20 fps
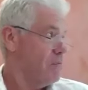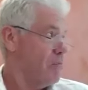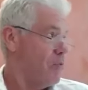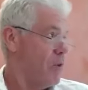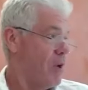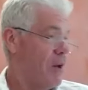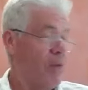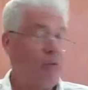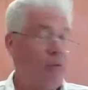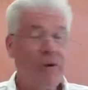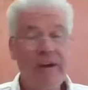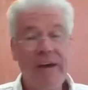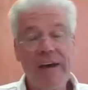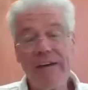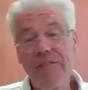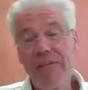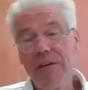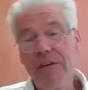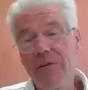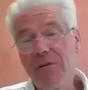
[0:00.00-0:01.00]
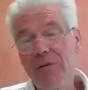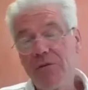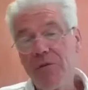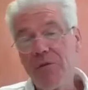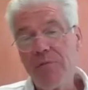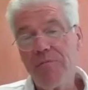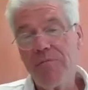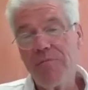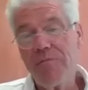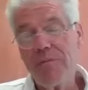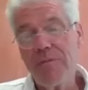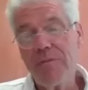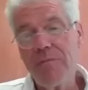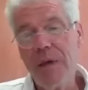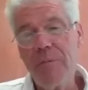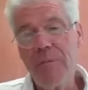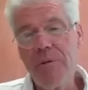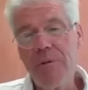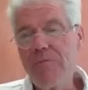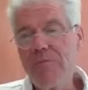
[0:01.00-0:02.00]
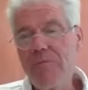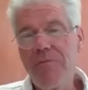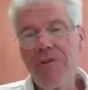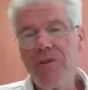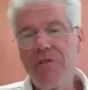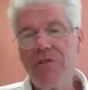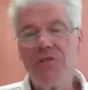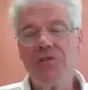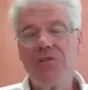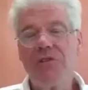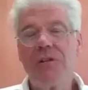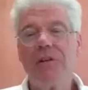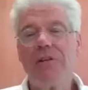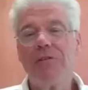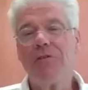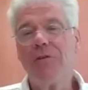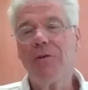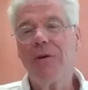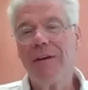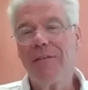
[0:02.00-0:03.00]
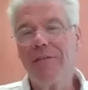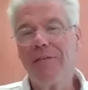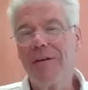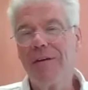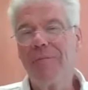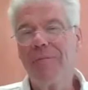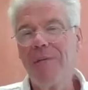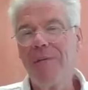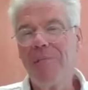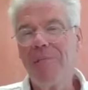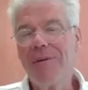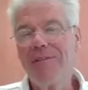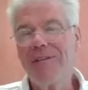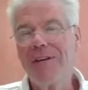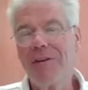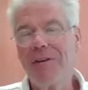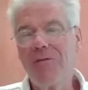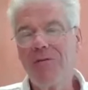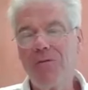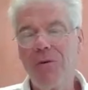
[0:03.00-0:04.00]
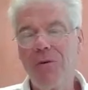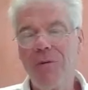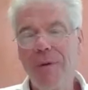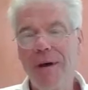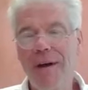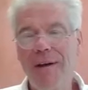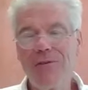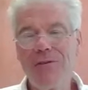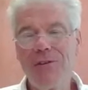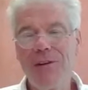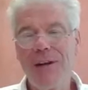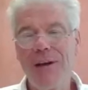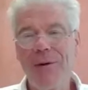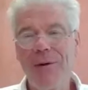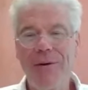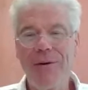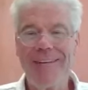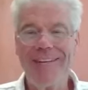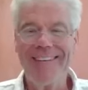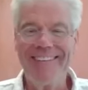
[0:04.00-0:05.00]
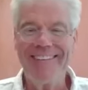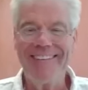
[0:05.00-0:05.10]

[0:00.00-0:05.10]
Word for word: problem we have here is we maybe the breeze is a little too heavy. It might be 10 or 12 miles an hour.